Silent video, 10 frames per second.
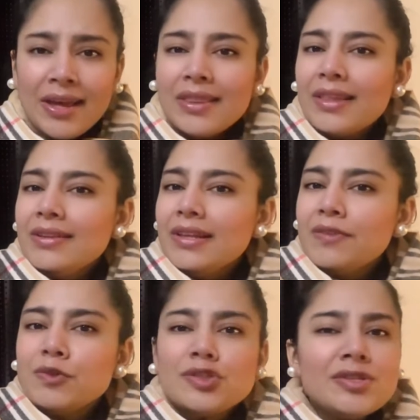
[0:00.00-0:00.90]
then they
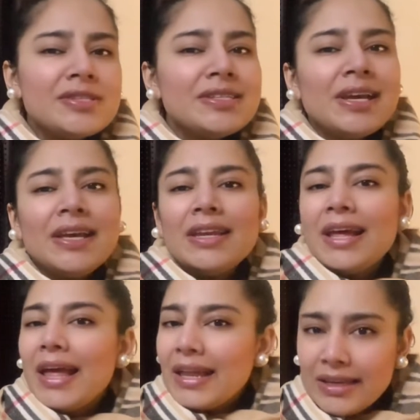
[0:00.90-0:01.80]
would just take
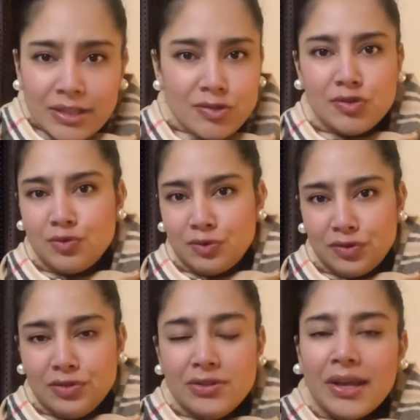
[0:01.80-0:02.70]
in any
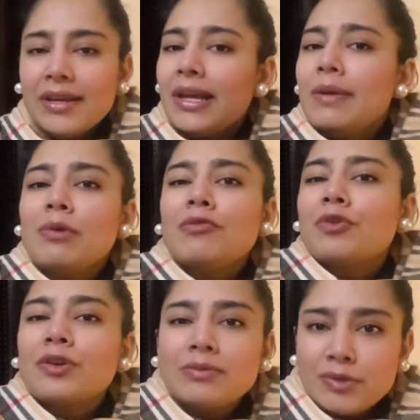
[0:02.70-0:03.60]
student that came in
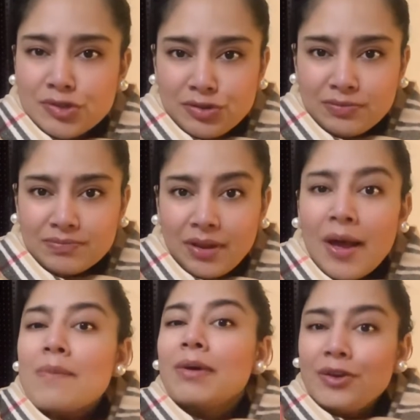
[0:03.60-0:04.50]
for admission.
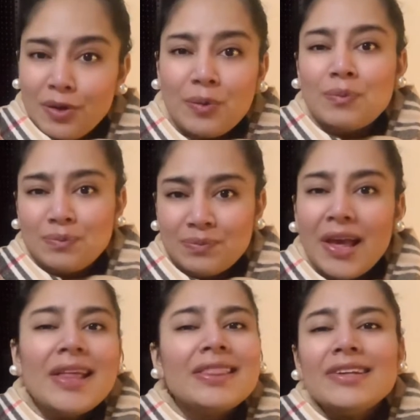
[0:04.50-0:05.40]
But no,
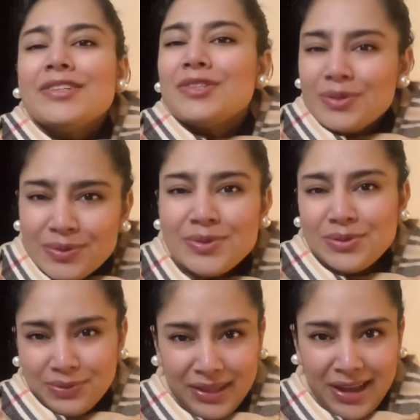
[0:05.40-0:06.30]
they don't
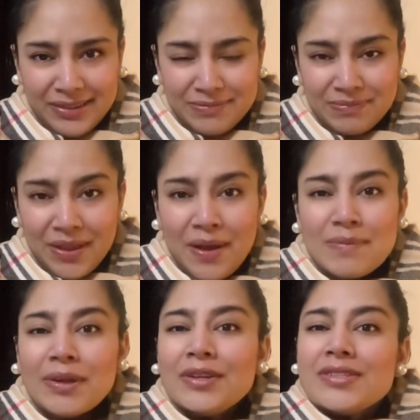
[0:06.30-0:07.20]
do that
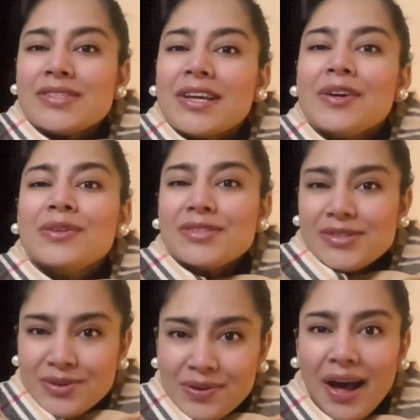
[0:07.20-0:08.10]
because they
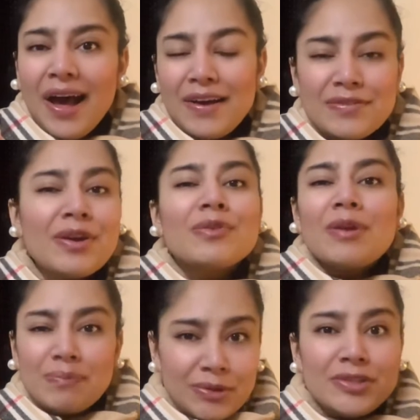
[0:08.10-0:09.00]
also have a
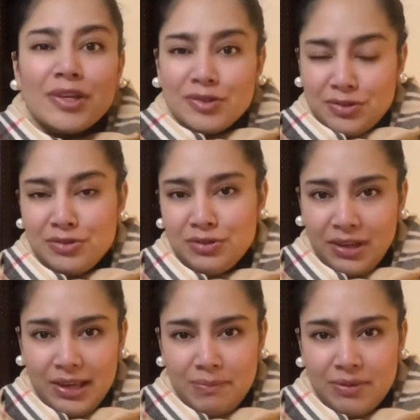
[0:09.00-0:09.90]
reputation to
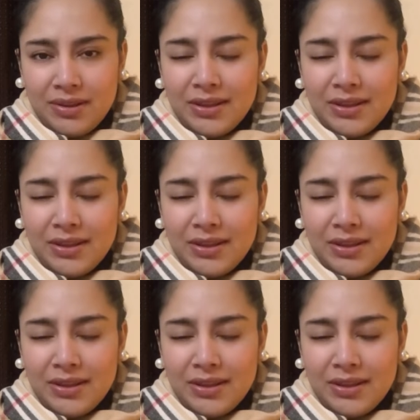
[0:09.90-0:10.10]
keep.